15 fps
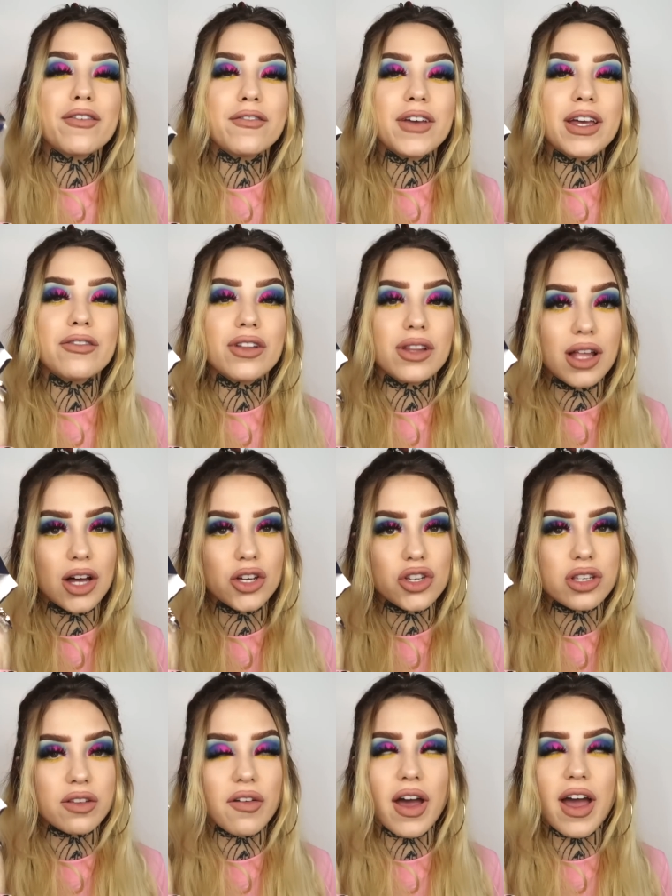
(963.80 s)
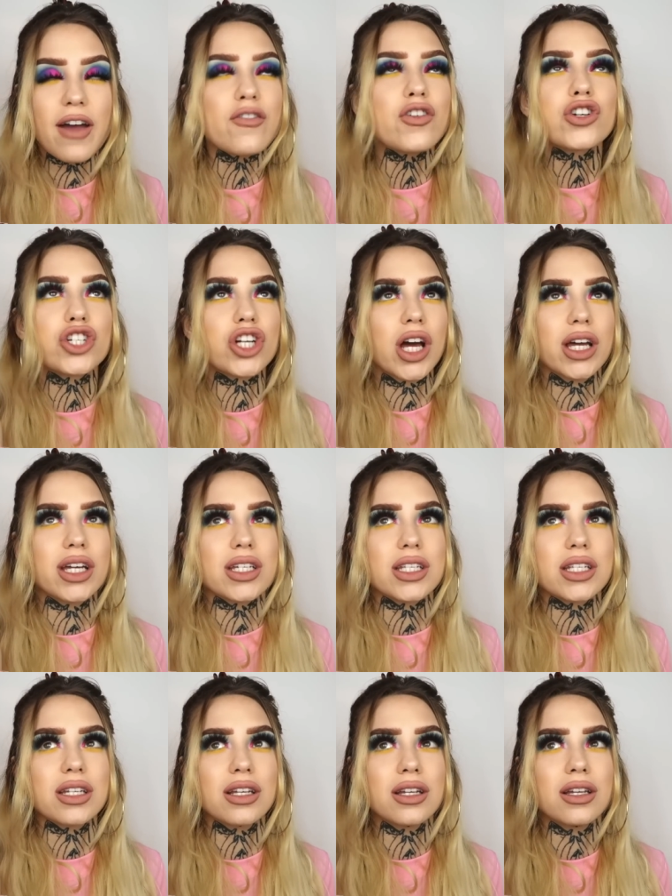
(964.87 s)
favourite lashes I've ever
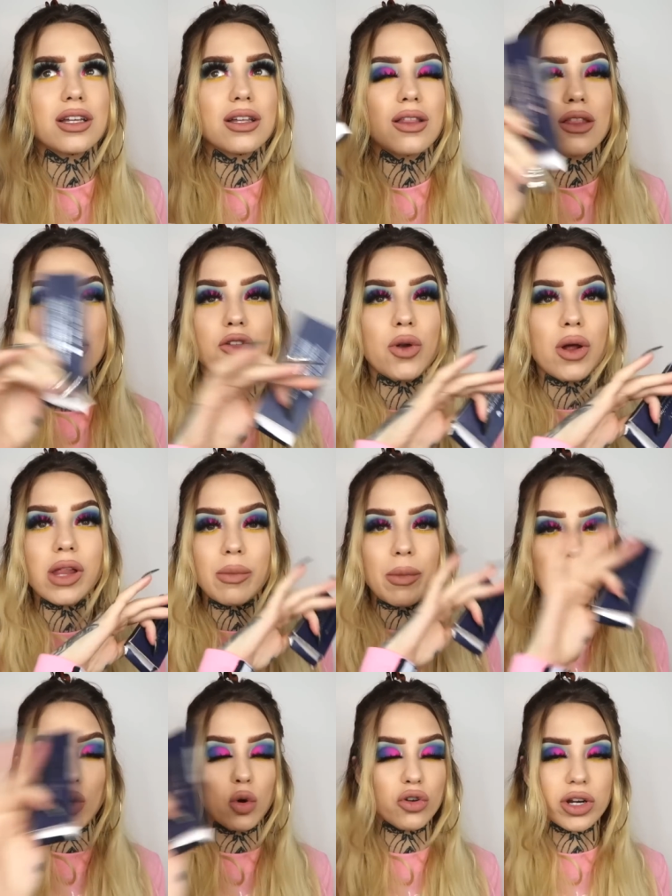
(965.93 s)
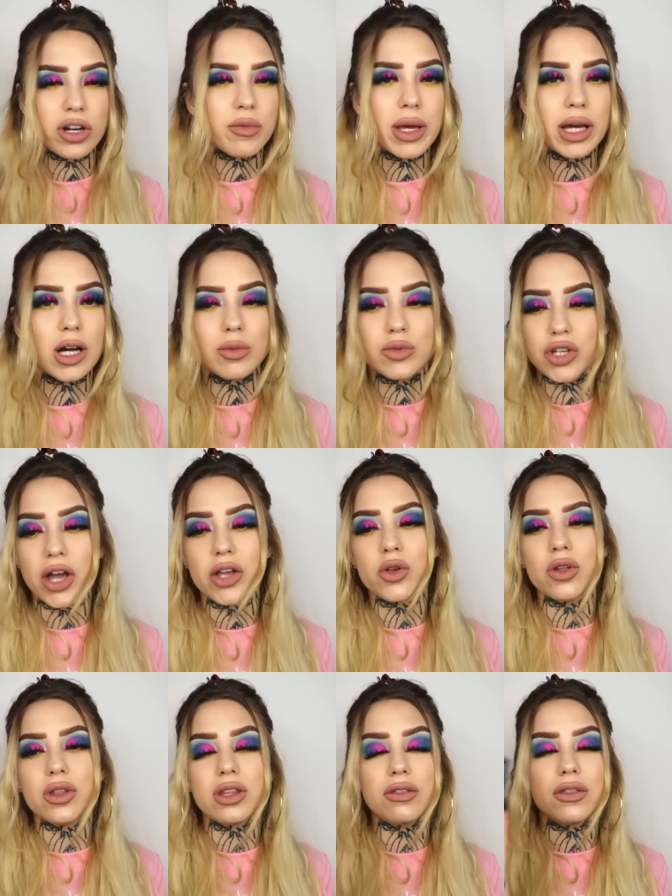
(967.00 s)
tried throughout like my whole career makeup.
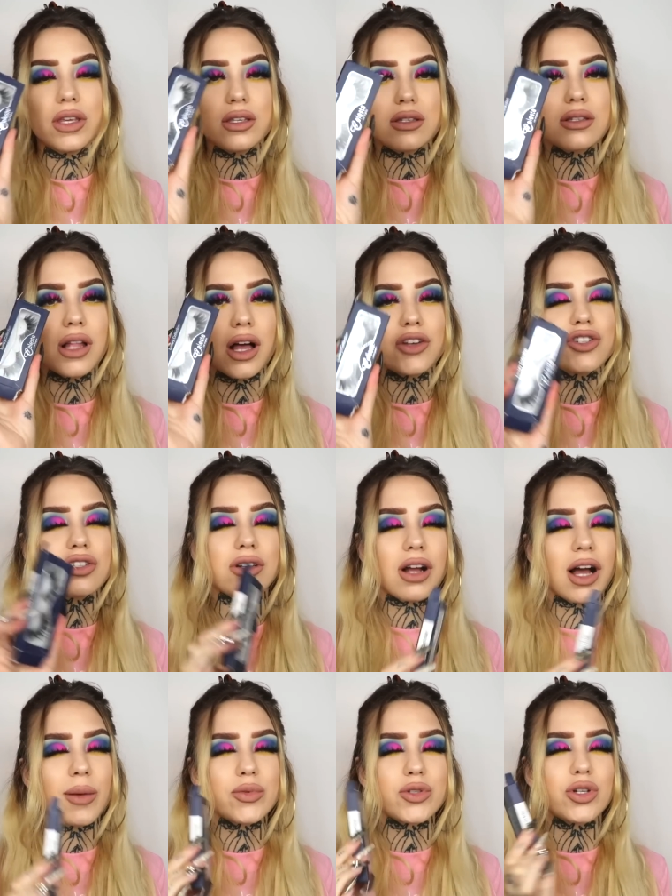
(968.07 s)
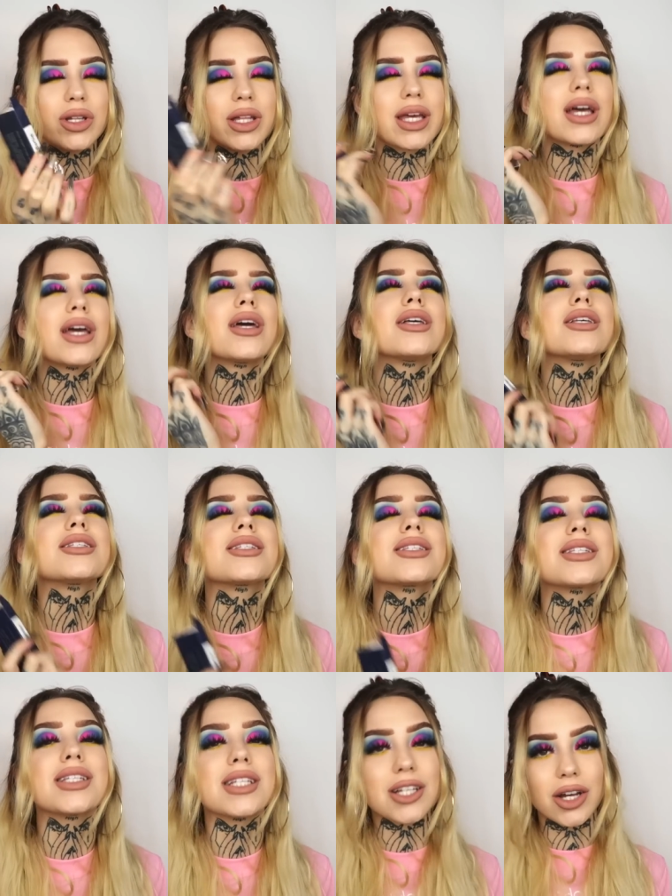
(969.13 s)
Genuinely, these lashes are absolutely
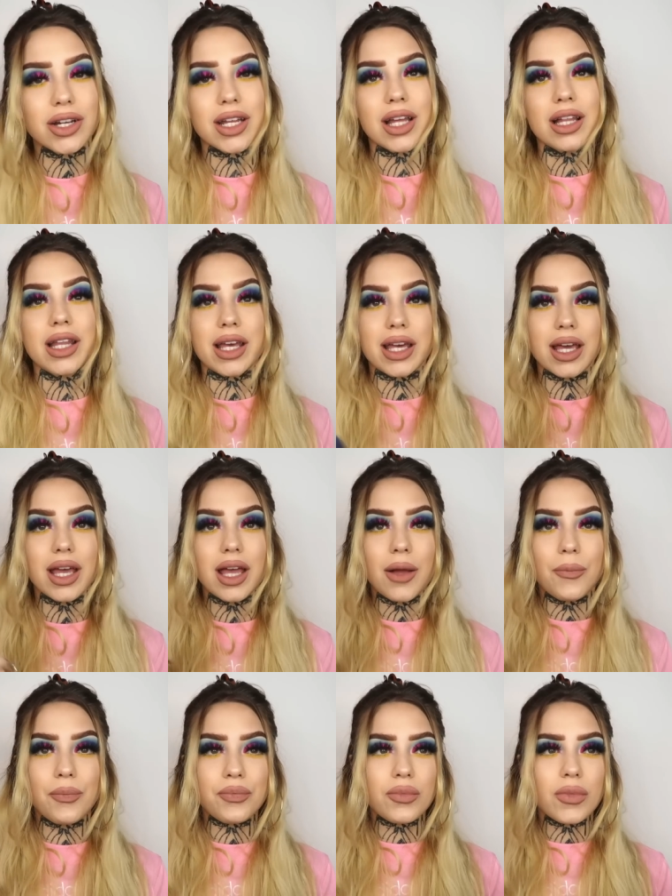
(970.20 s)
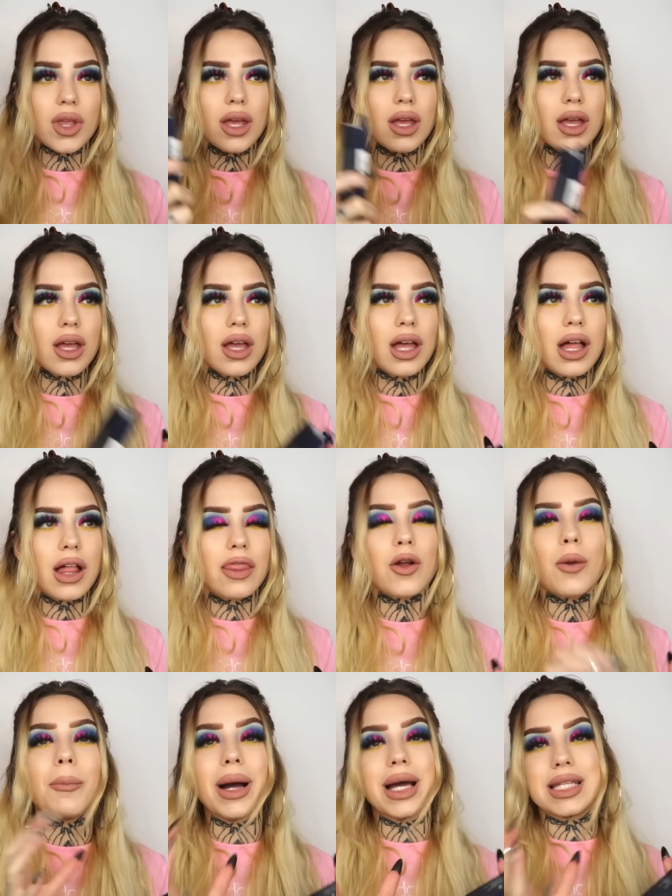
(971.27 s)
stunning. Like,
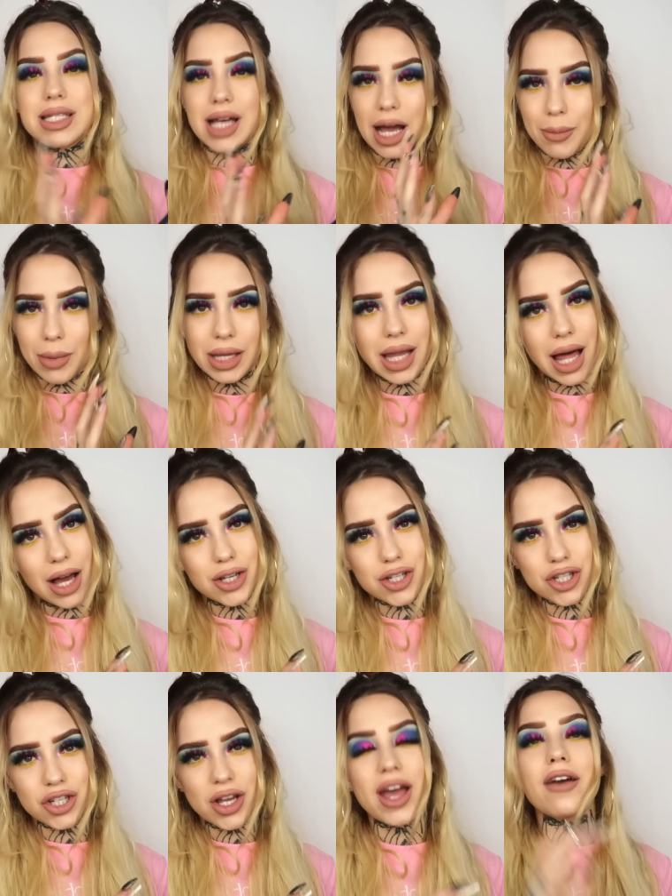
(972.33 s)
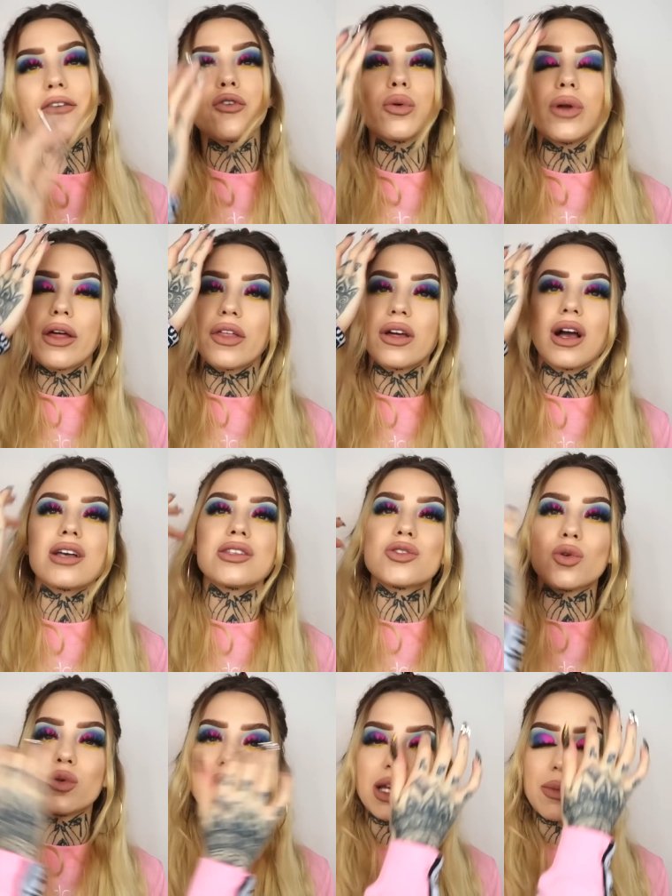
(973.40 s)
they're my type of lash. Everyone I think has
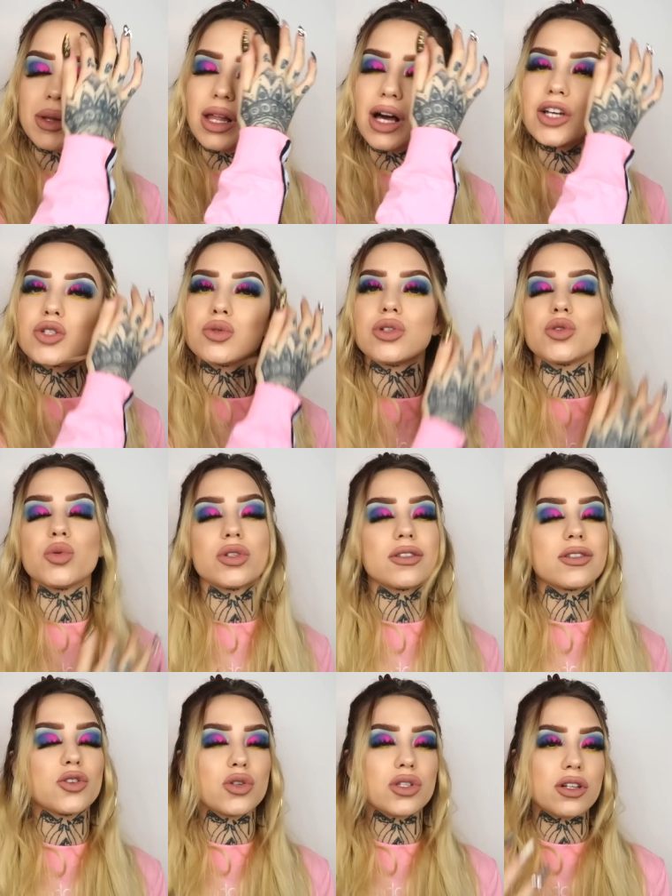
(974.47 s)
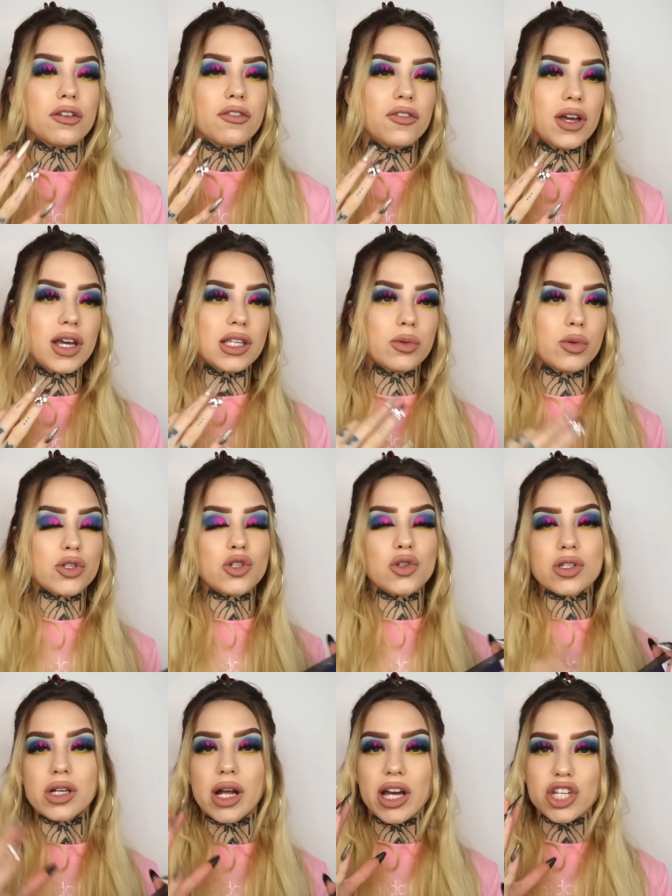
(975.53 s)
their own type of lash, which which suits their face, what
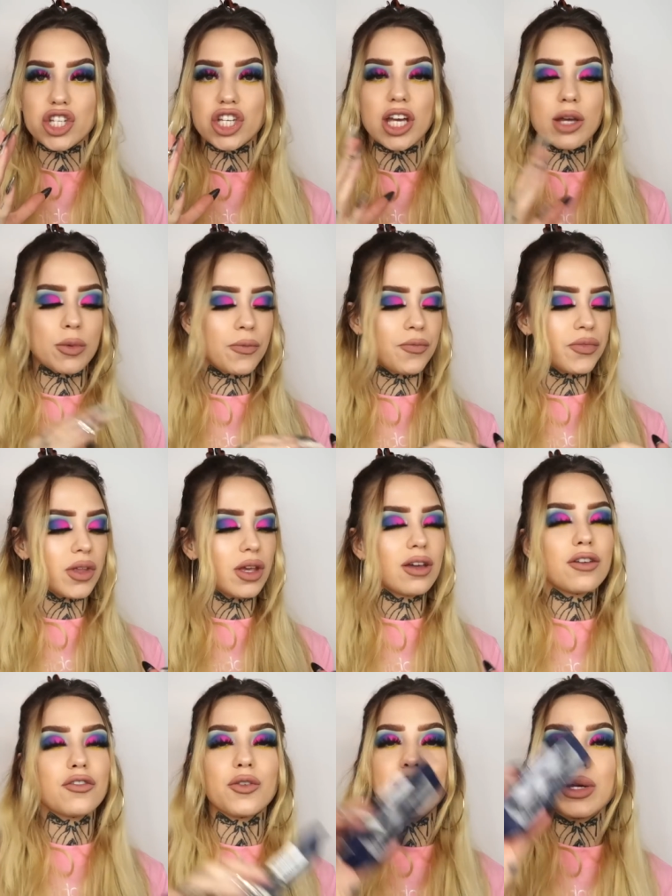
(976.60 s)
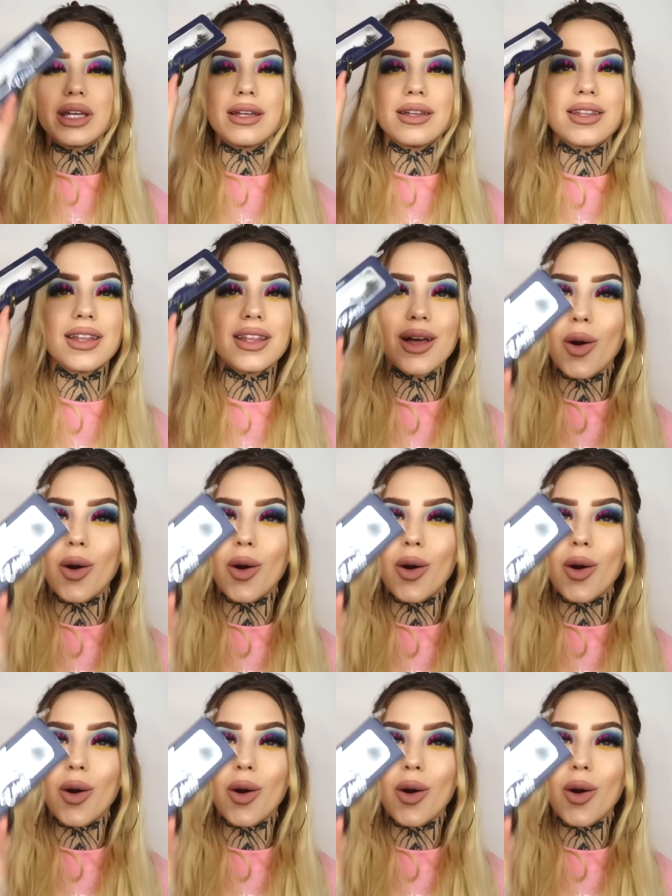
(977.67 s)
suits their eye shape. For me,